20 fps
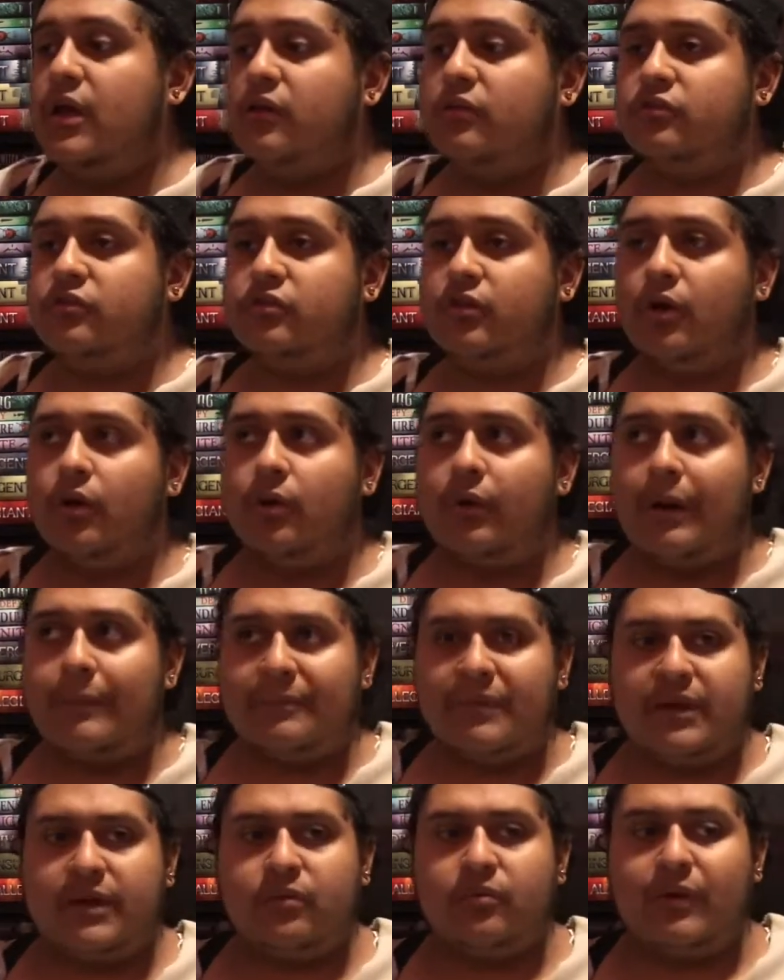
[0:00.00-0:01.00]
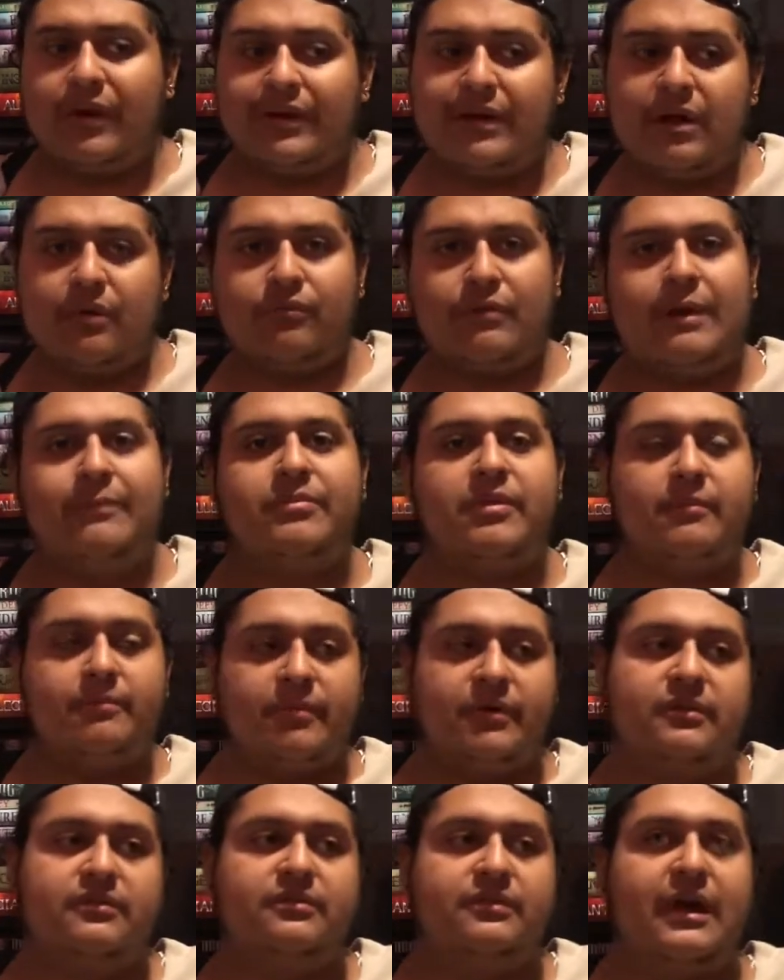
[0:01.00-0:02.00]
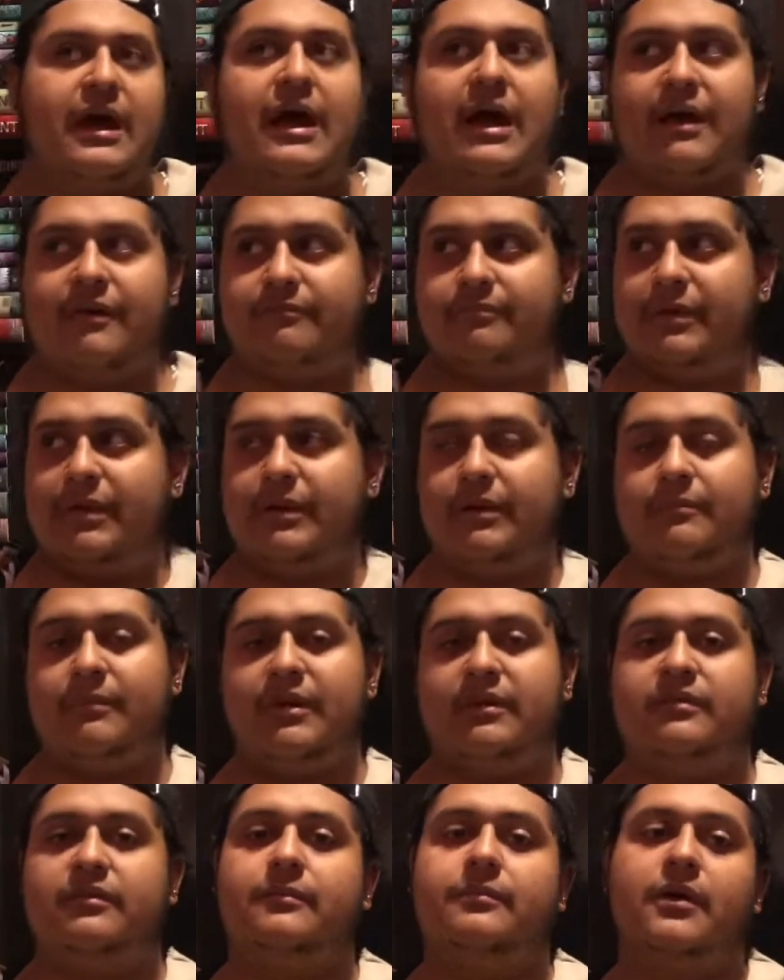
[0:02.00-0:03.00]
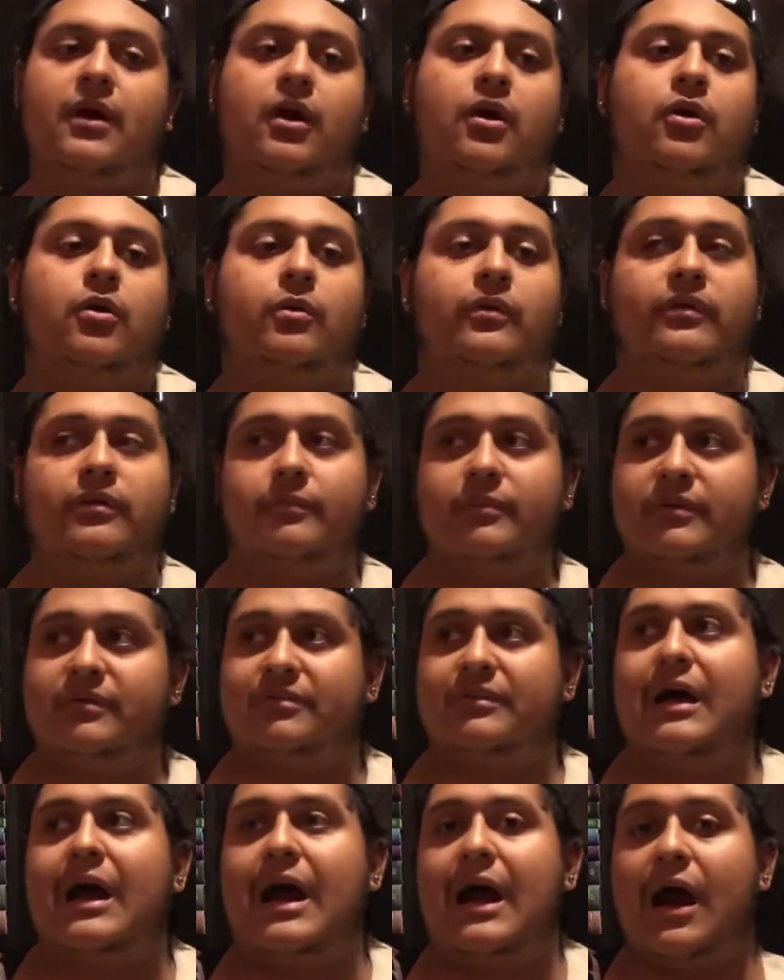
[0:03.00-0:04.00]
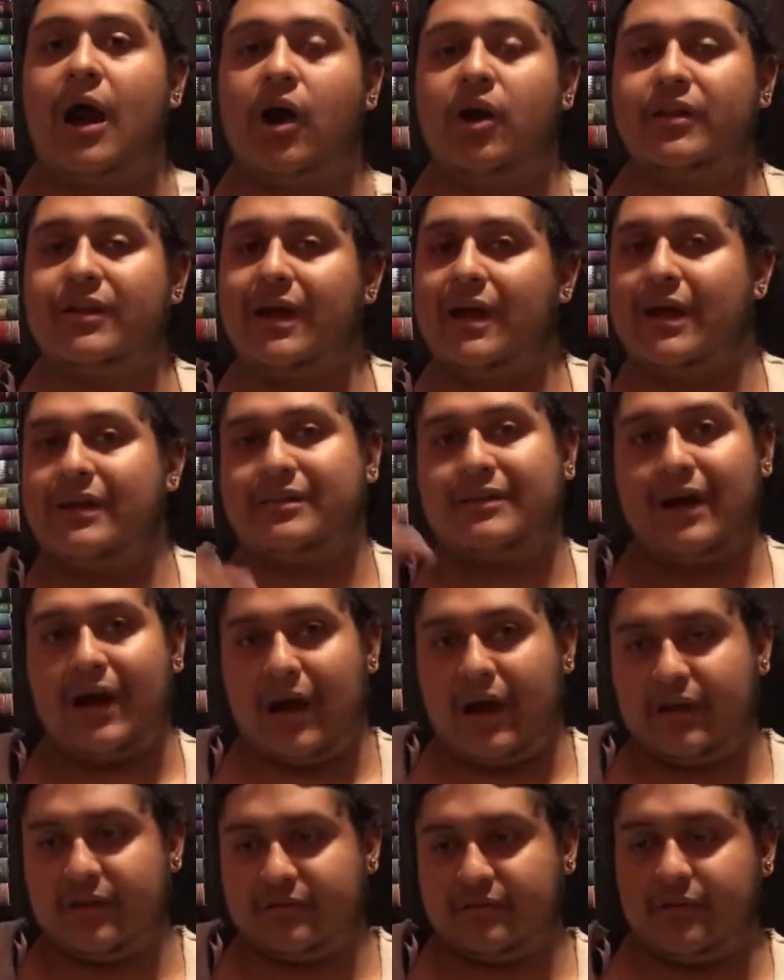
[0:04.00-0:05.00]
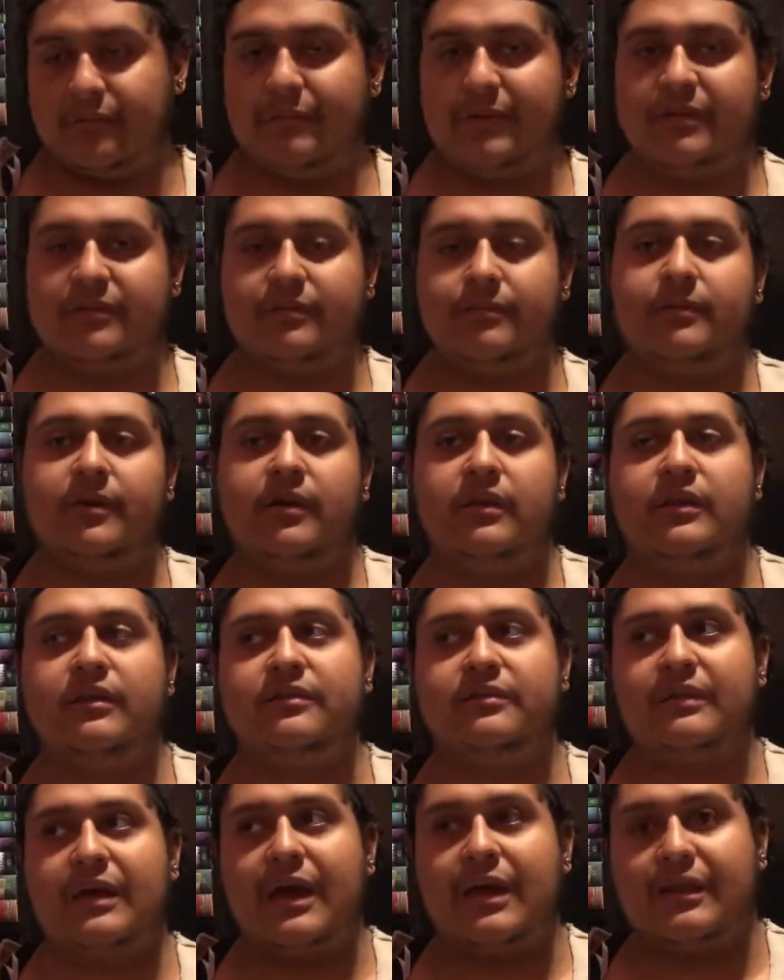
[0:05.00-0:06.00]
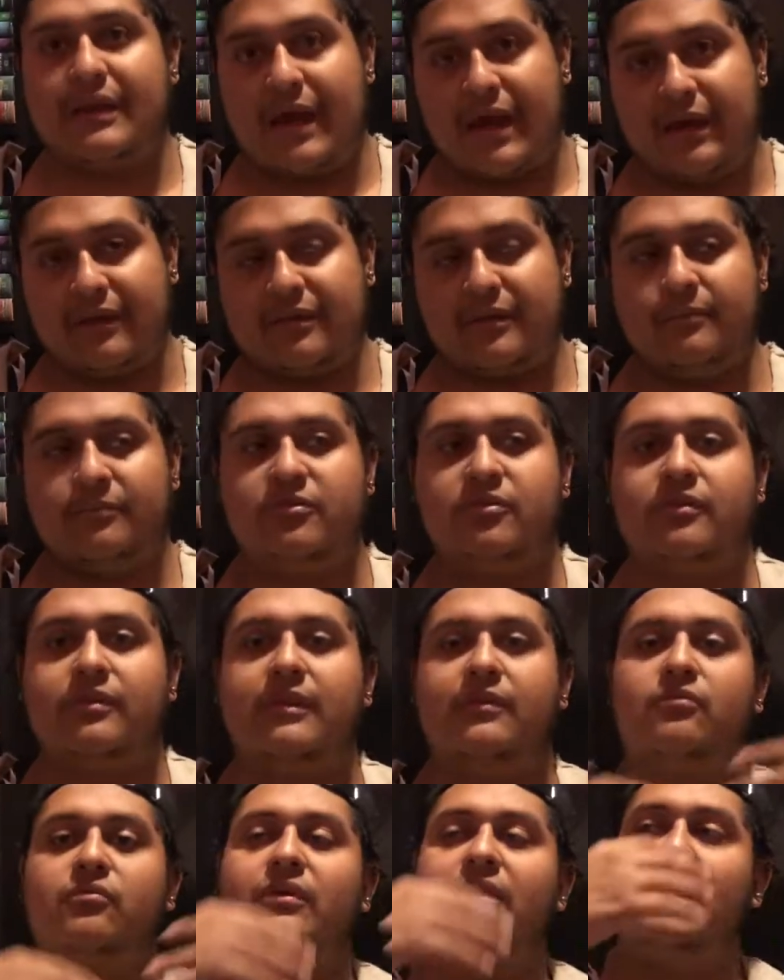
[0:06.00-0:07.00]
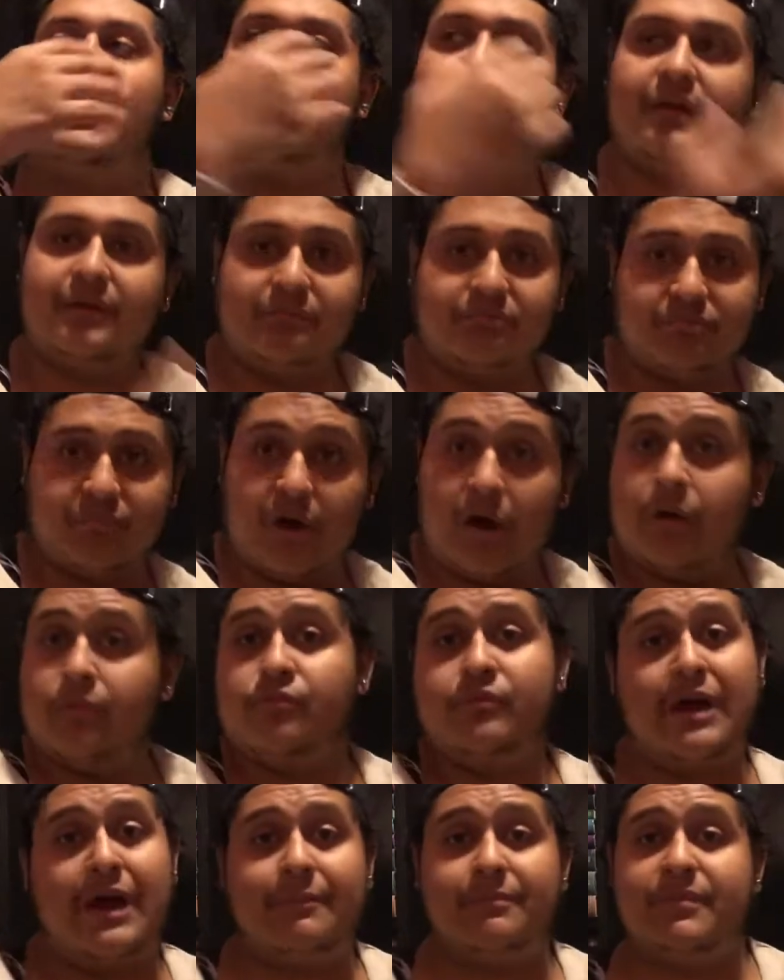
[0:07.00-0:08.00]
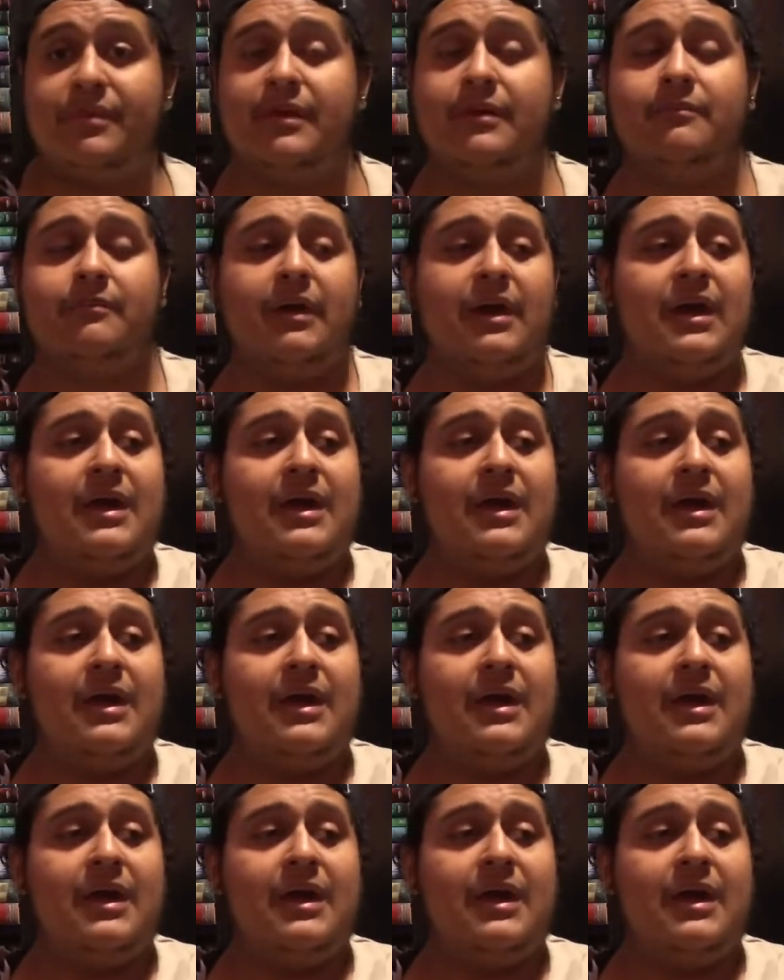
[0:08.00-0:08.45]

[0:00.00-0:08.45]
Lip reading: So I'm like, why not wrap the books that have been in my TBR, or the books that are not at the highest of my TBR list, and add them? So then when I unwrap them,